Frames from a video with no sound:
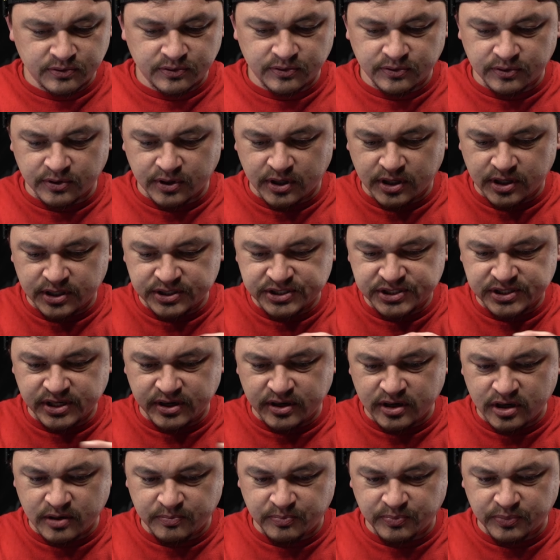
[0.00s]

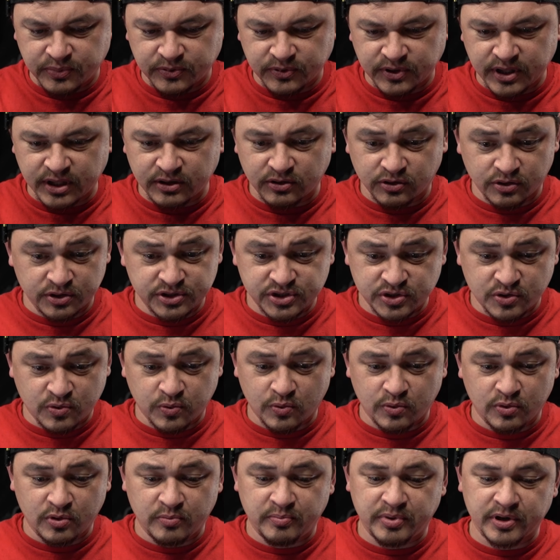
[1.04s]
setup. It looks
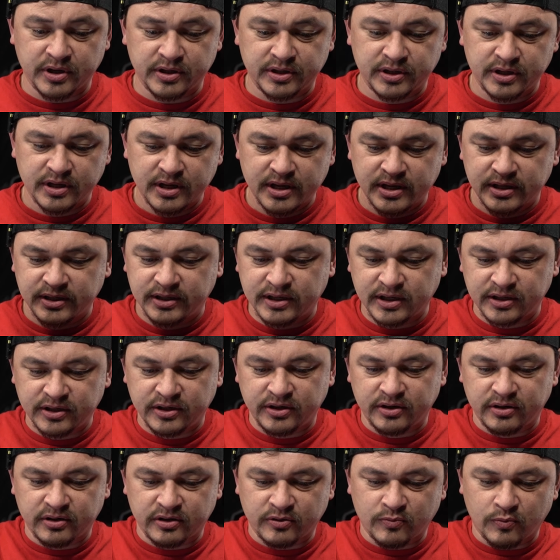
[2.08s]
cool, but getting in
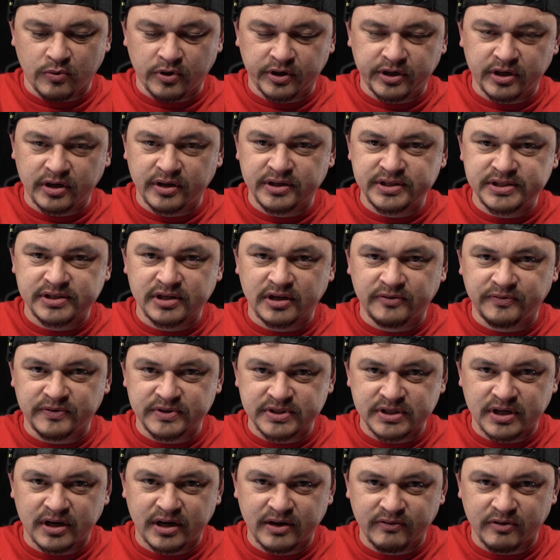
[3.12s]
here and working on stuff is
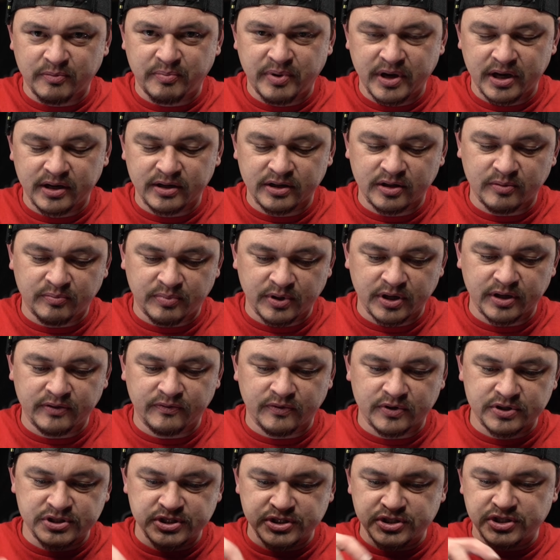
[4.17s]
kind of a pain in the butt
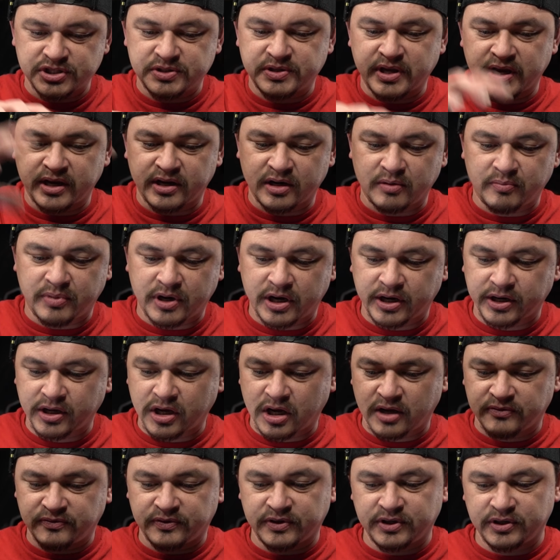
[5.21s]
versus just taking a body
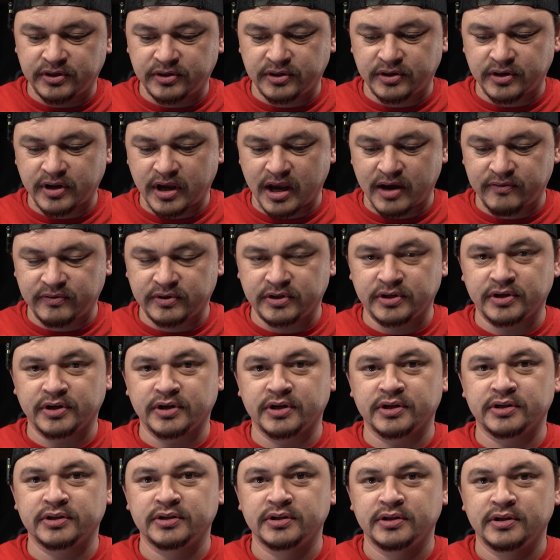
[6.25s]
off and having
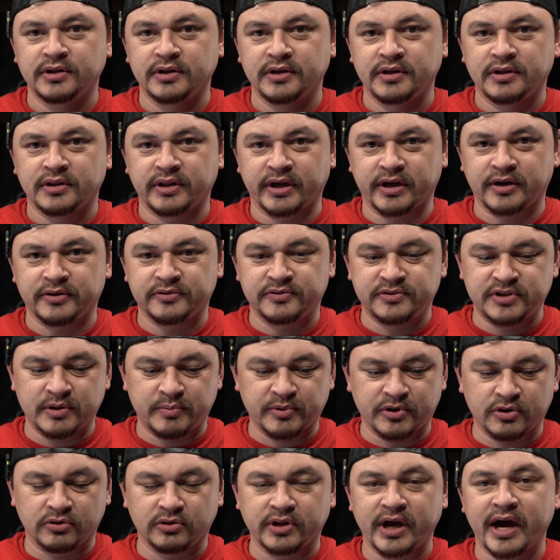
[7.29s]
like a
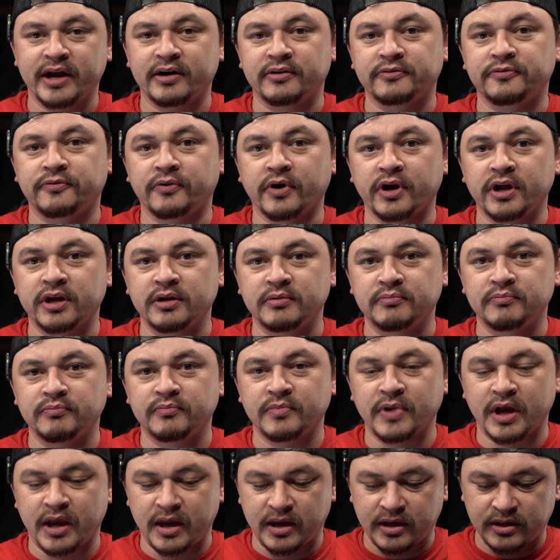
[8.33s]
typical ladder frame
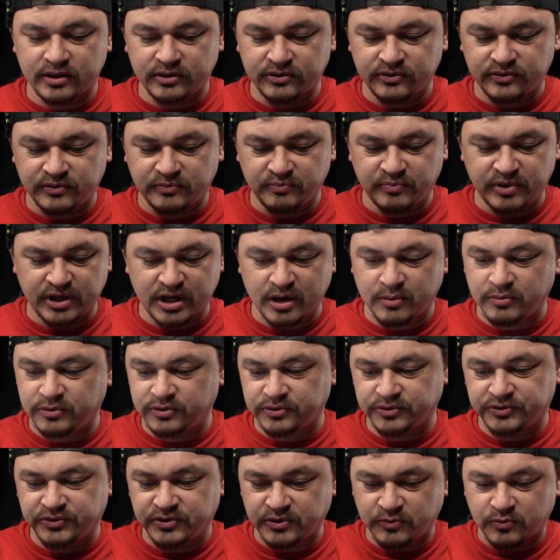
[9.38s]
and being able
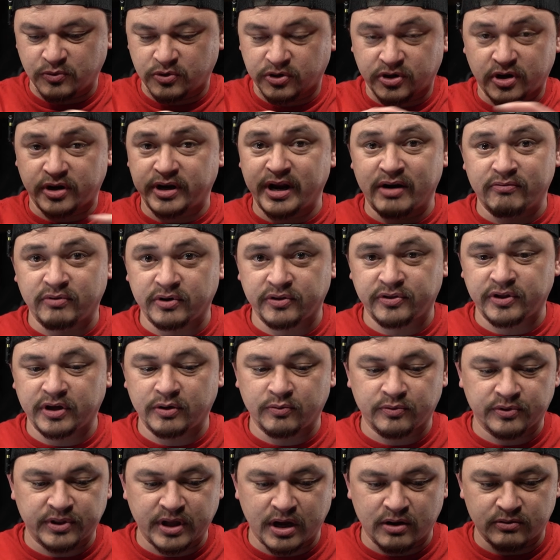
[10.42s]
to work on everything
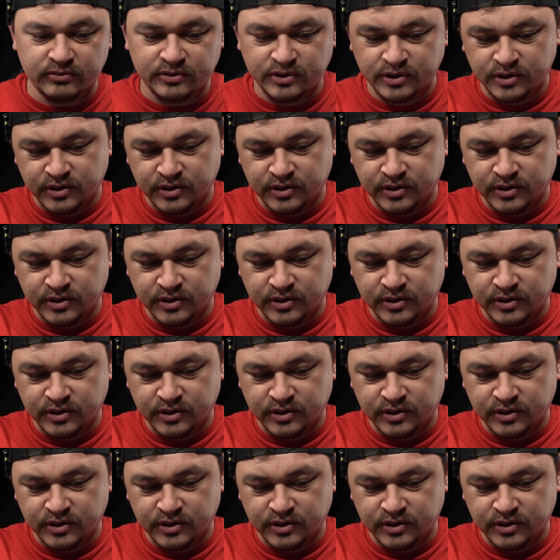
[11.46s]
without